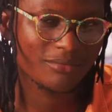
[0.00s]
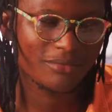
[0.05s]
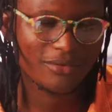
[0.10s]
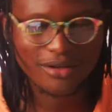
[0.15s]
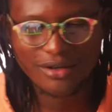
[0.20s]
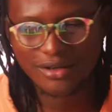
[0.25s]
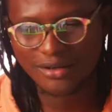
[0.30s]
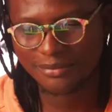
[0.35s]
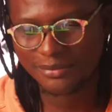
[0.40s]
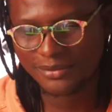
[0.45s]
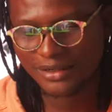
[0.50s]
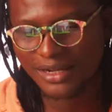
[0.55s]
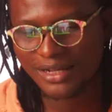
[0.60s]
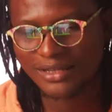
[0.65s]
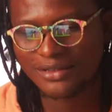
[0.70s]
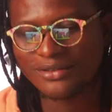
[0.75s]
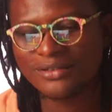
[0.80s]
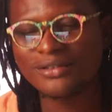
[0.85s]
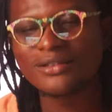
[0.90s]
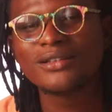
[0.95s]
Well, I'm
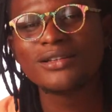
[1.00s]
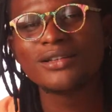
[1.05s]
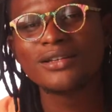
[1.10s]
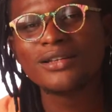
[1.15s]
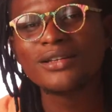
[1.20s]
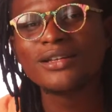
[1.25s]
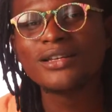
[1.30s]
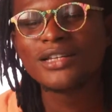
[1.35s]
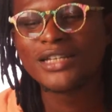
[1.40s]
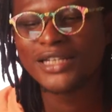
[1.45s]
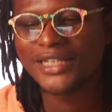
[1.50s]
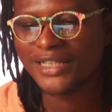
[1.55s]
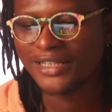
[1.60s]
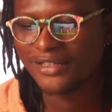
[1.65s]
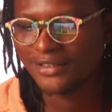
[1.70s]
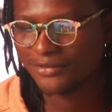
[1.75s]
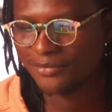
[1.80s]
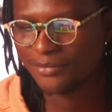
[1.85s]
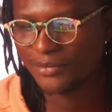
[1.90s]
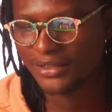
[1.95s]
glad
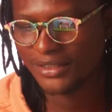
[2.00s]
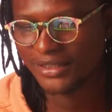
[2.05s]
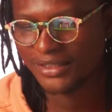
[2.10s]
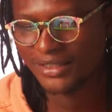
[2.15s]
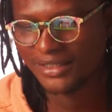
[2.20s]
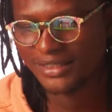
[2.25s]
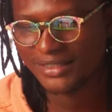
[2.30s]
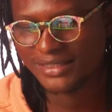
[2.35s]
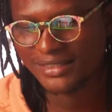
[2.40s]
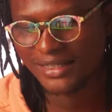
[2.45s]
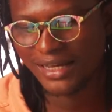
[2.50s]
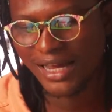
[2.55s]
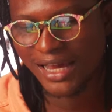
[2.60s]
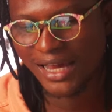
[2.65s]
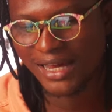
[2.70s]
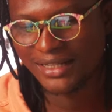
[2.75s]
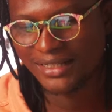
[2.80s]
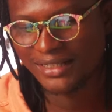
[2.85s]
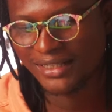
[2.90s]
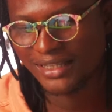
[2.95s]
we did it
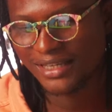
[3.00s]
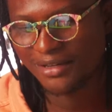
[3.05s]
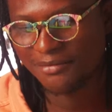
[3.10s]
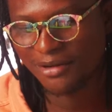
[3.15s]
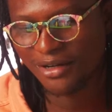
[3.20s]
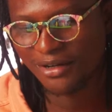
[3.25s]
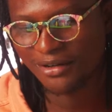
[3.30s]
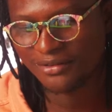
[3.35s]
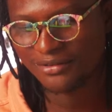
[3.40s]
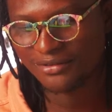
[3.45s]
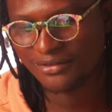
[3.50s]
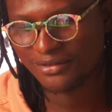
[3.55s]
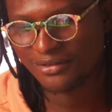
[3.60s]
and it came out